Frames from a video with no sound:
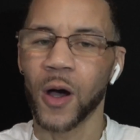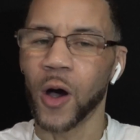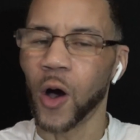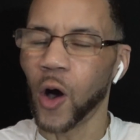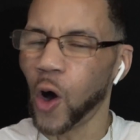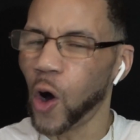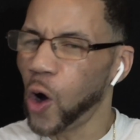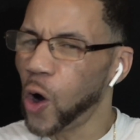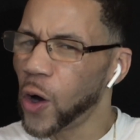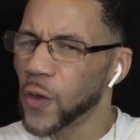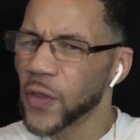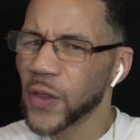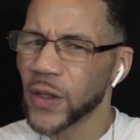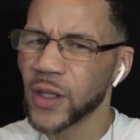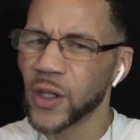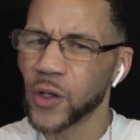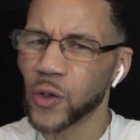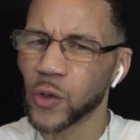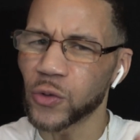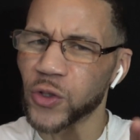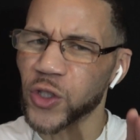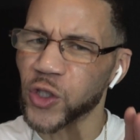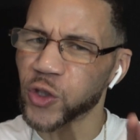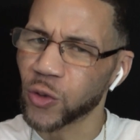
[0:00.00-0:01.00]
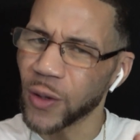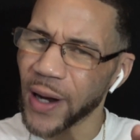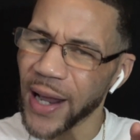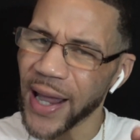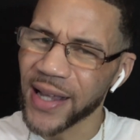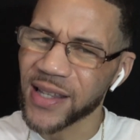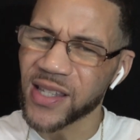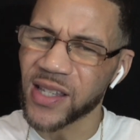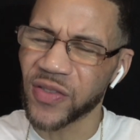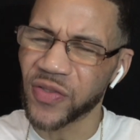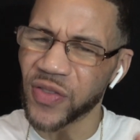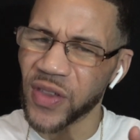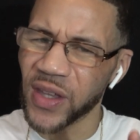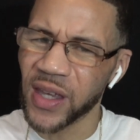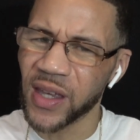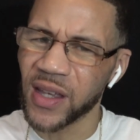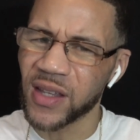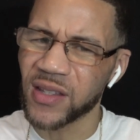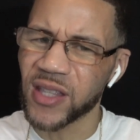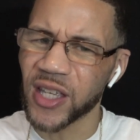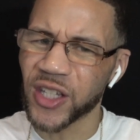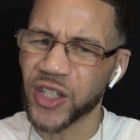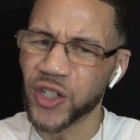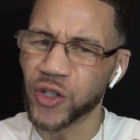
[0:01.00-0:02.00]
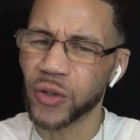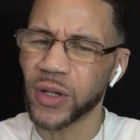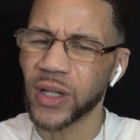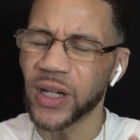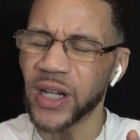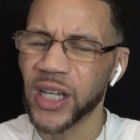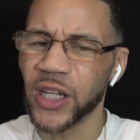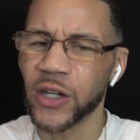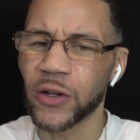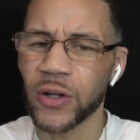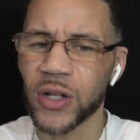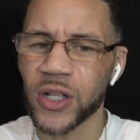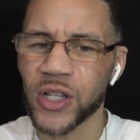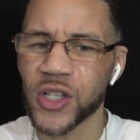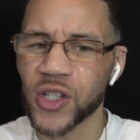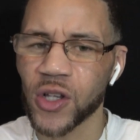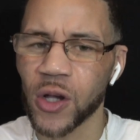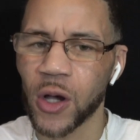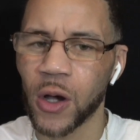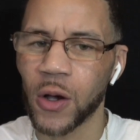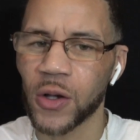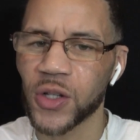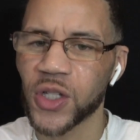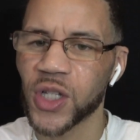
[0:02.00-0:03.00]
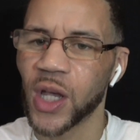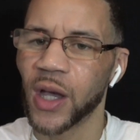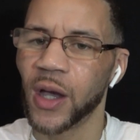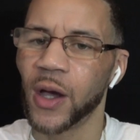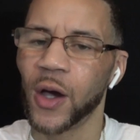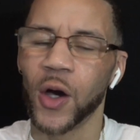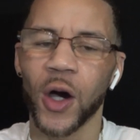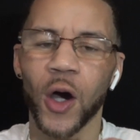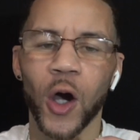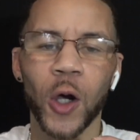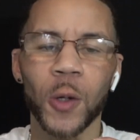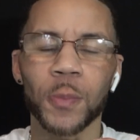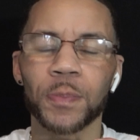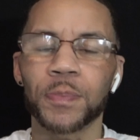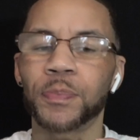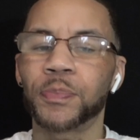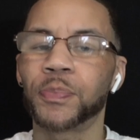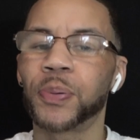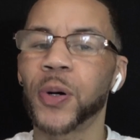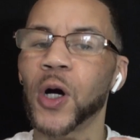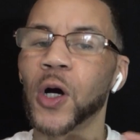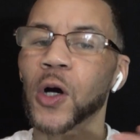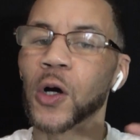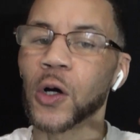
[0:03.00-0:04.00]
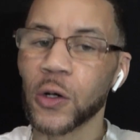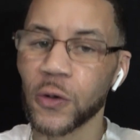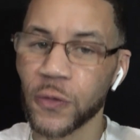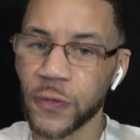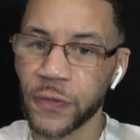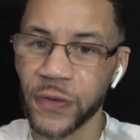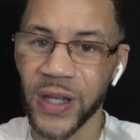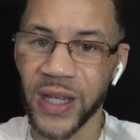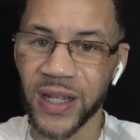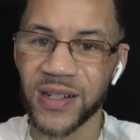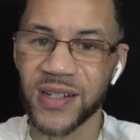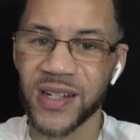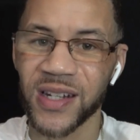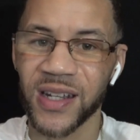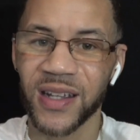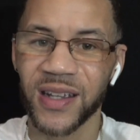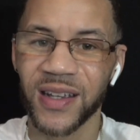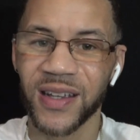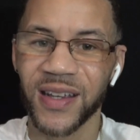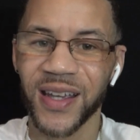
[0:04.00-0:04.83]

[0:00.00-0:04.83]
all the little tracks and things that you can hear in songs are perfect.